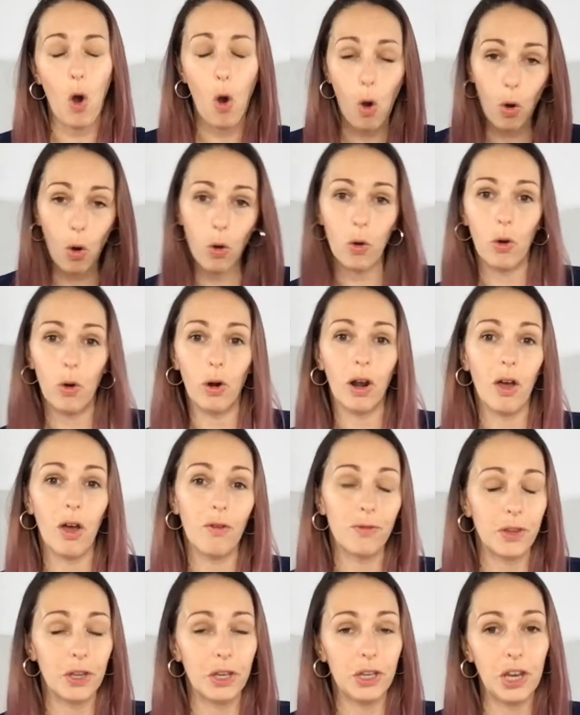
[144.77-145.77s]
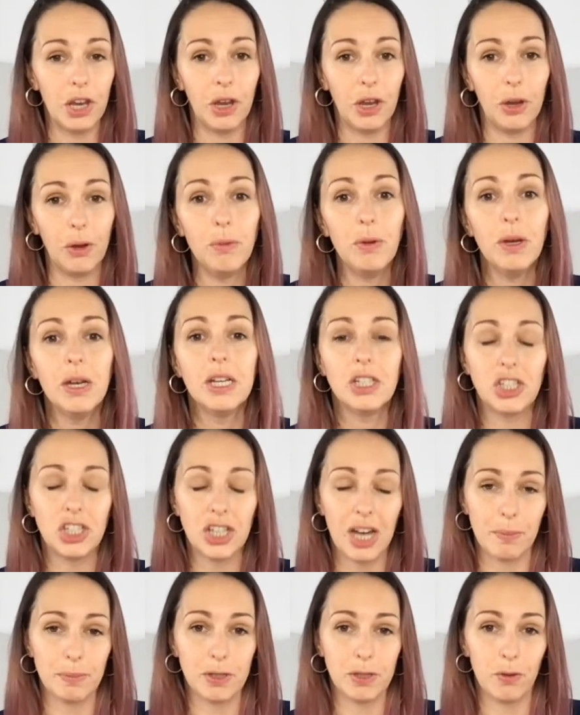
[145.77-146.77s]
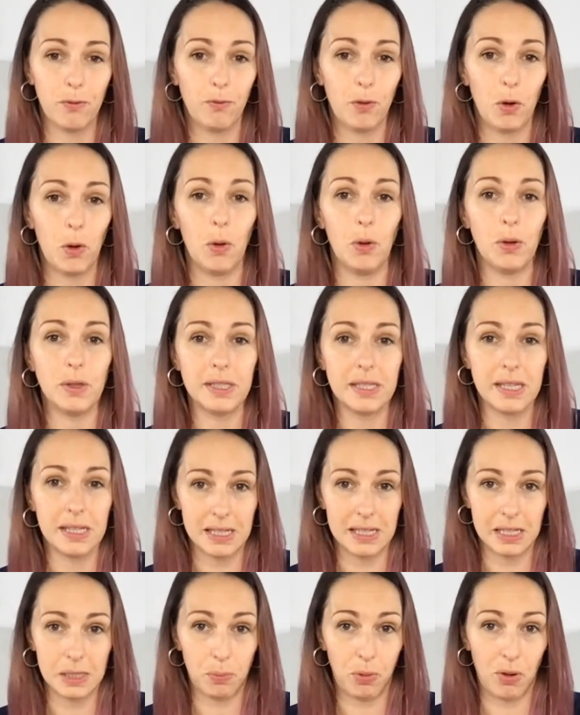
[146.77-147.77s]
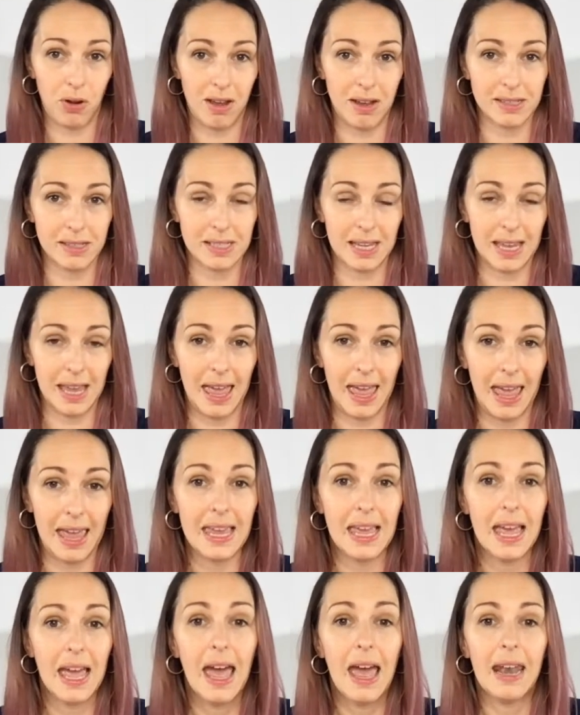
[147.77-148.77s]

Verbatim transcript: all of the new Chapter Four Sizzix products, okay?